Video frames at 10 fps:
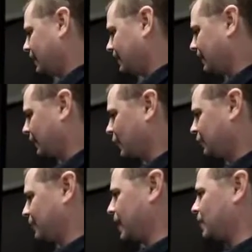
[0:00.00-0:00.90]
8 to 10
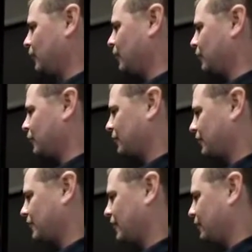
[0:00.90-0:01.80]
minutes per
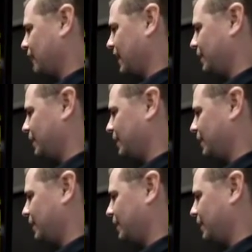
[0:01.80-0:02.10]
employee